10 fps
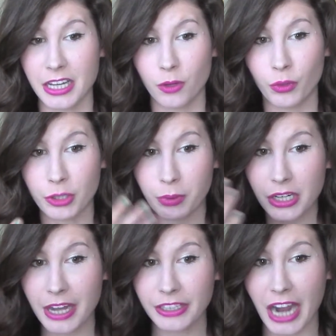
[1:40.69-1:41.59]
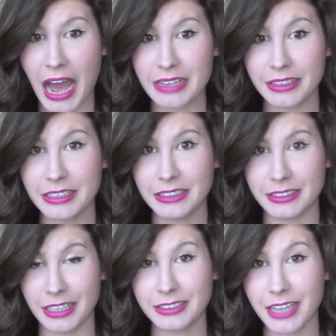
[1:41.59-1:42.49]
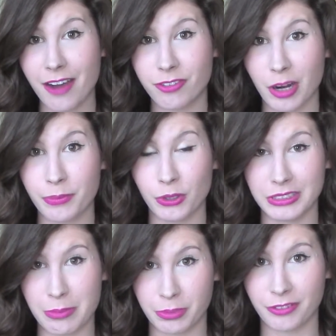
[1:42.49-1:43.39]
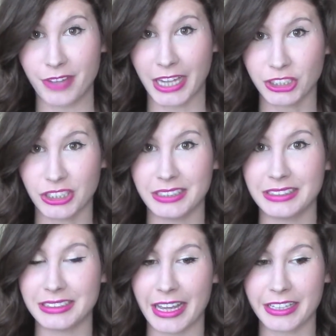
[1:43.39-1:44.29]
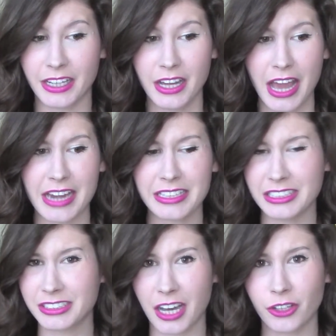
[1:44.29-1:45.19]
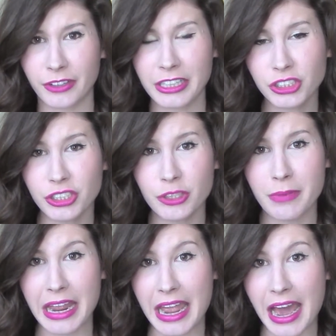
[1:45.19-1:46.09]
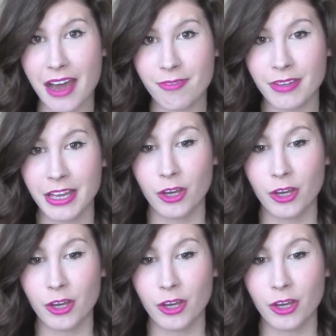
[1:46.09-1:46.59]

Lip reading: when you put it on your eyelids, it does cover up those imperfections, like any discoloration you might have,